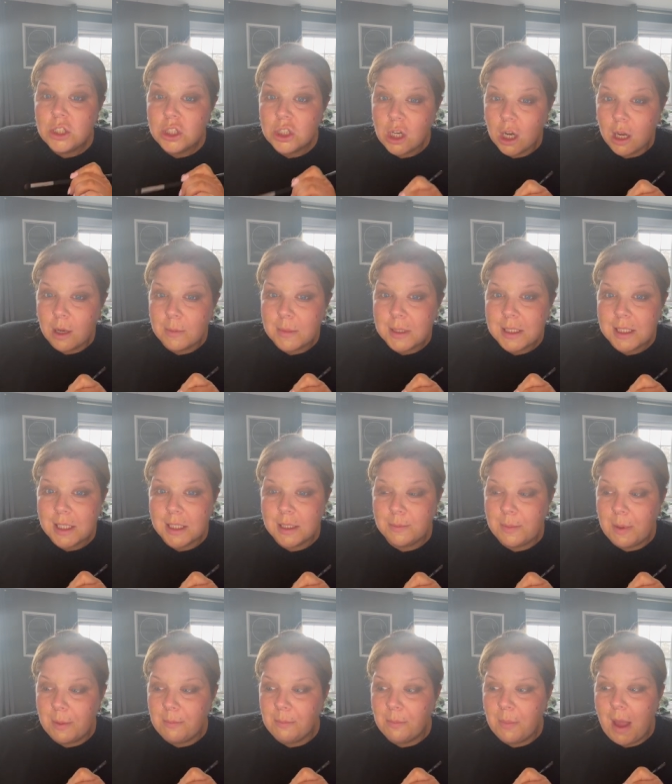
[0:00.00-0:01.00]
Thomas has
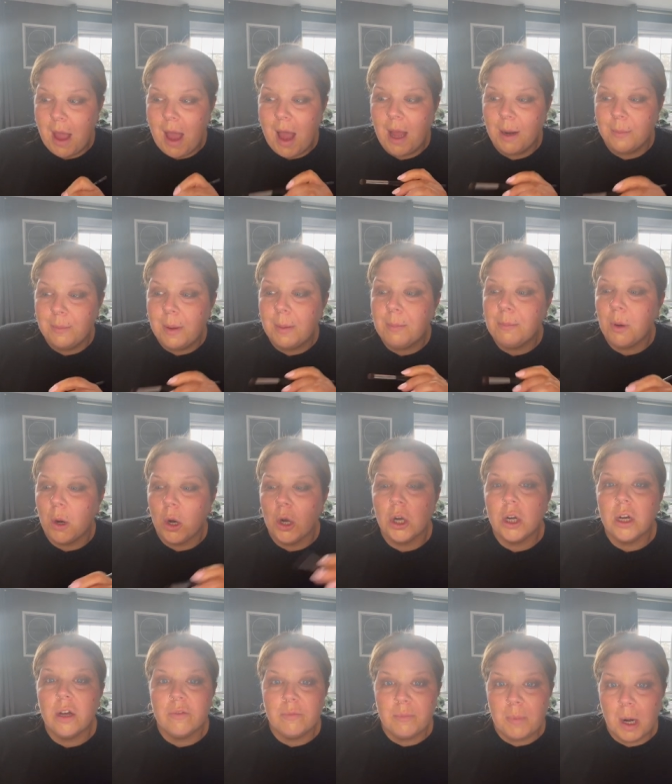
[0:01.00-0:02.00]
been had been
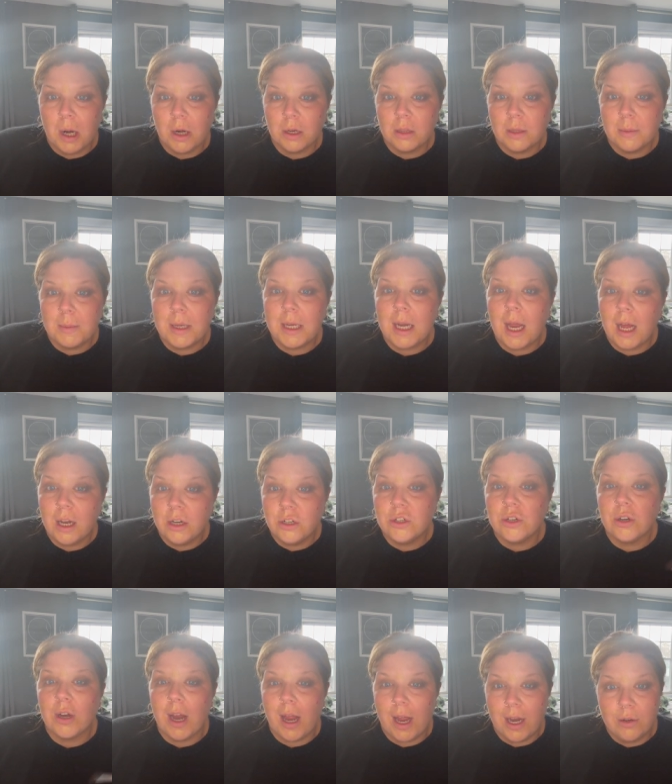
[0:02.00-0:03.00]
part of Parliament
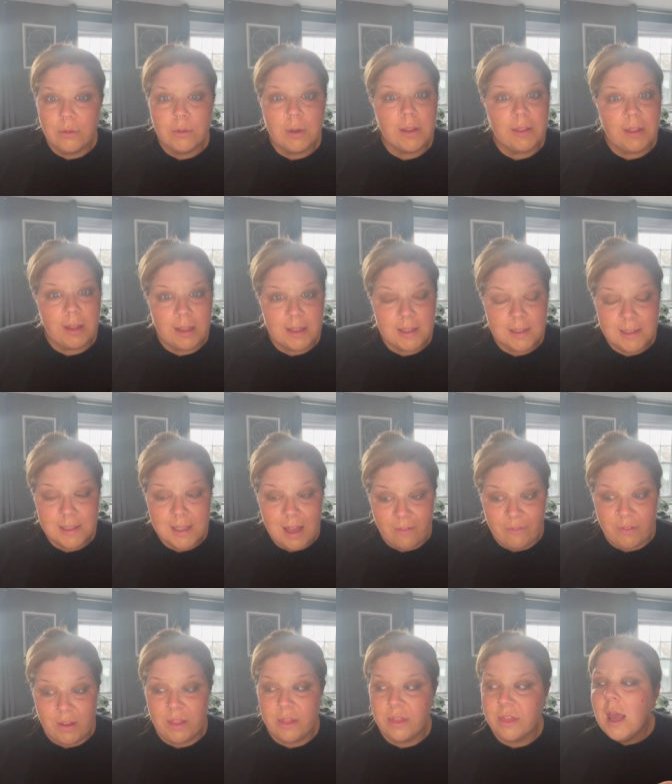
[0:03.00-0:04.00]
under Henry VII